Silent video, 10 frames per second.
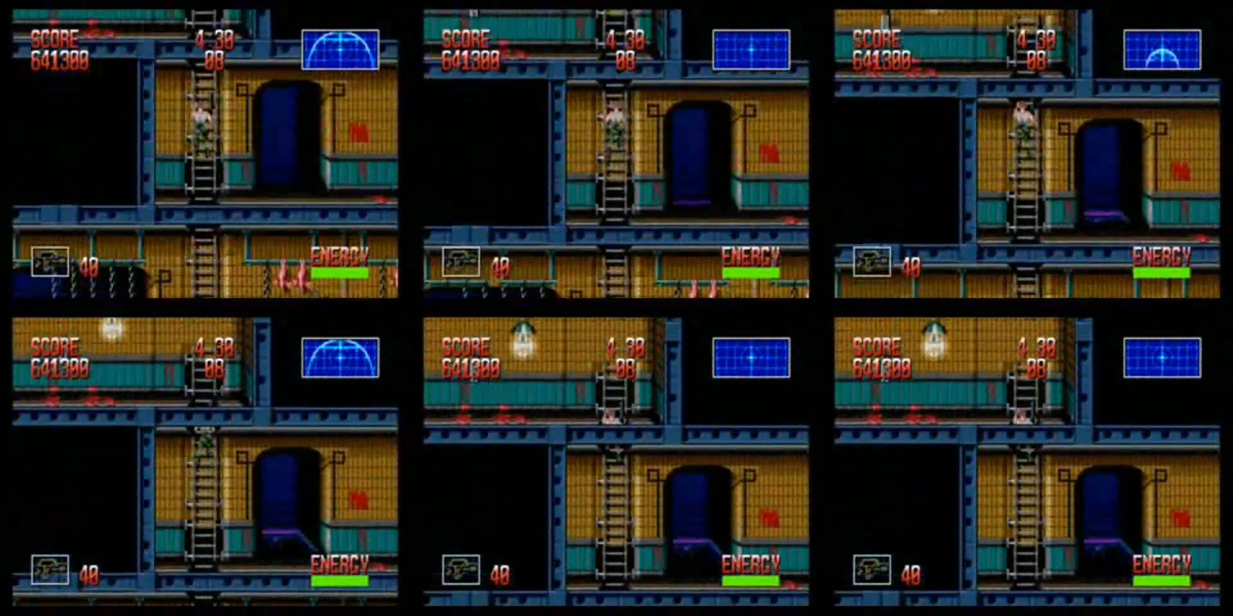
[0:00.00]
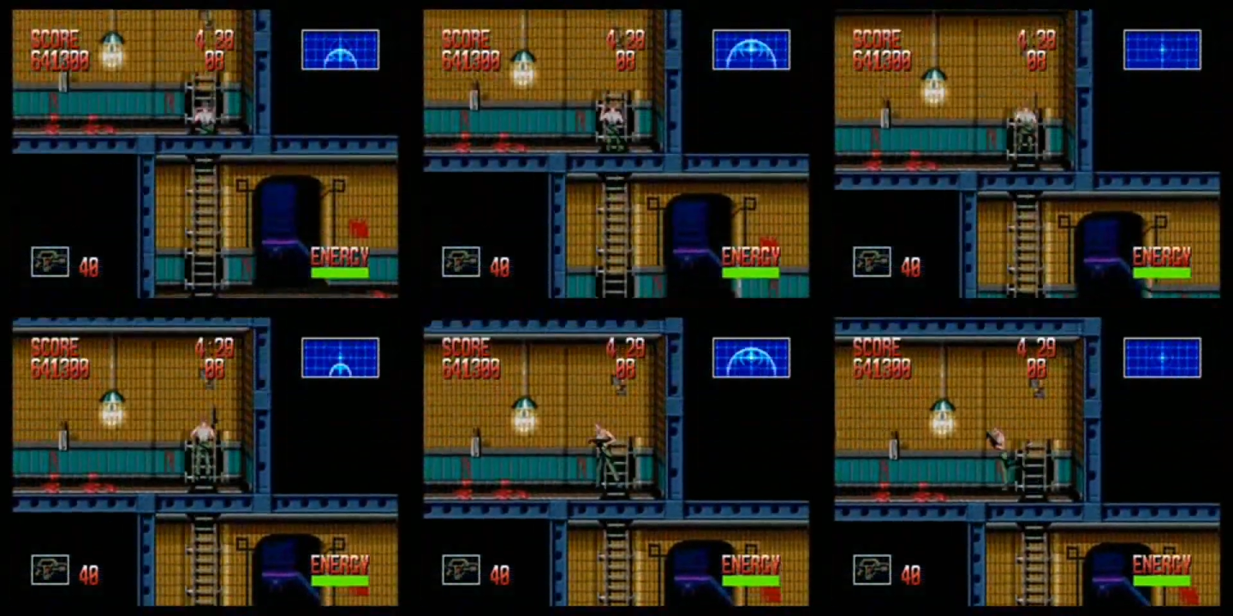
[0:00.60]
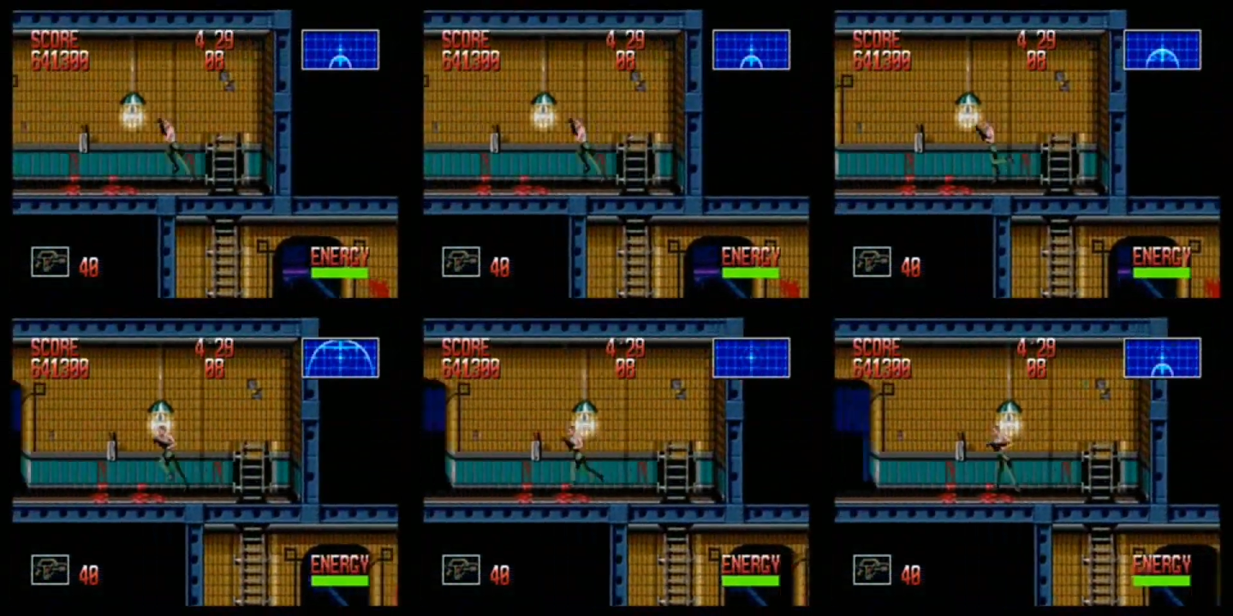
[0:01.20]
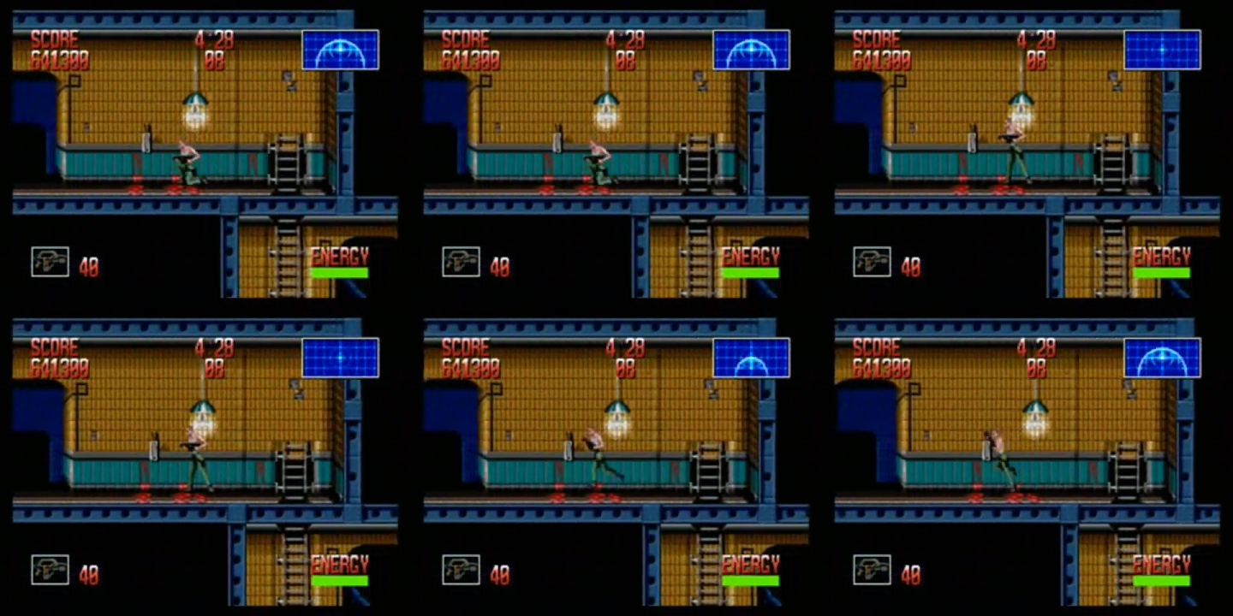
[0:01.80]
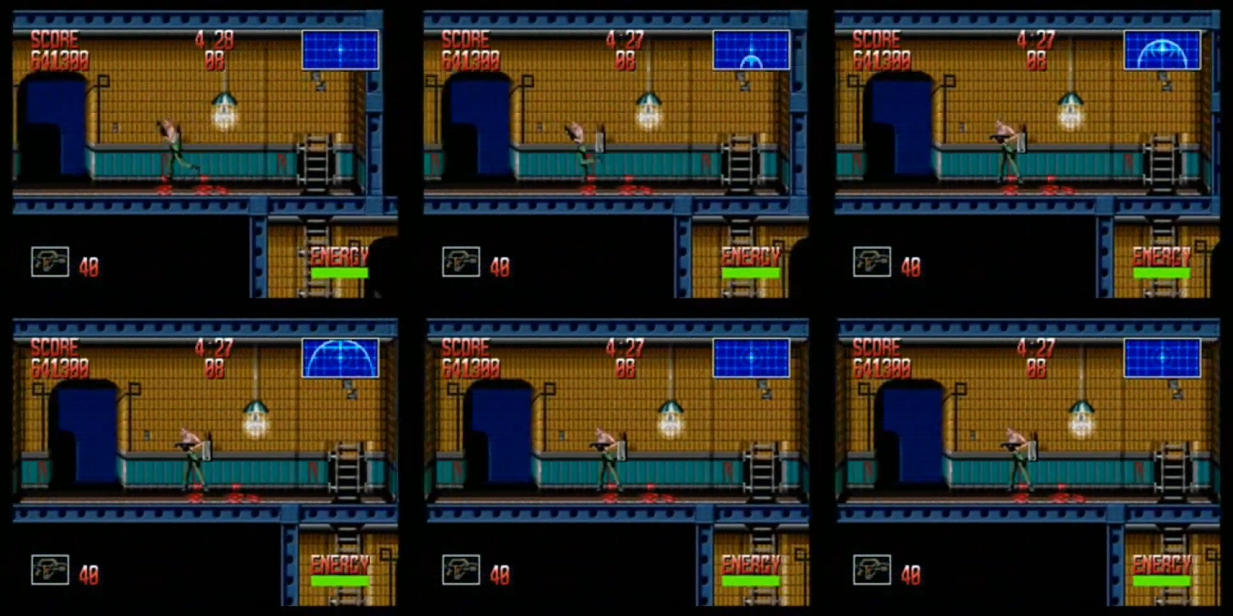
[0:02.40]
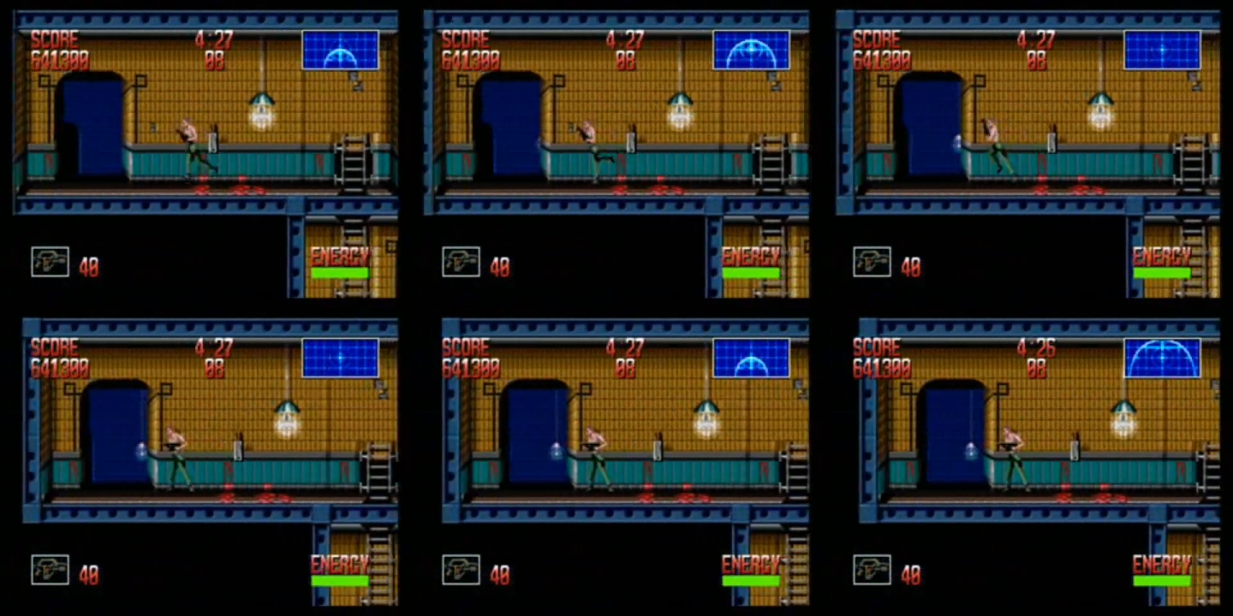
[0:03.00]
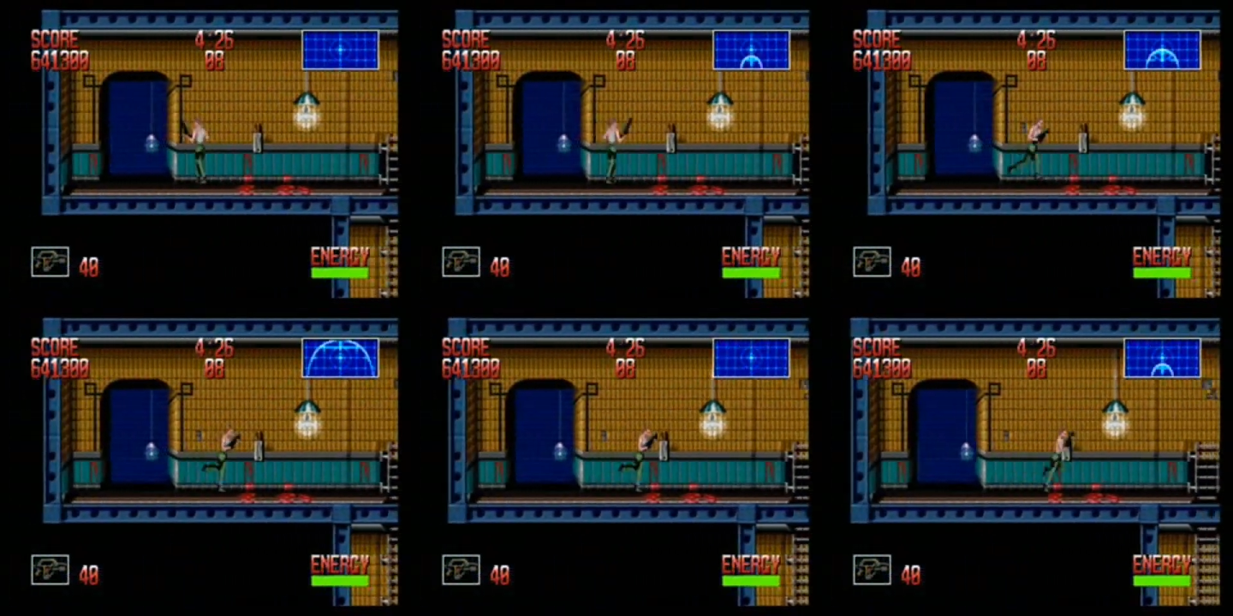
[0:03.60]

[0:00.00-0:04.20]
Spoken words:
(no speaker visible)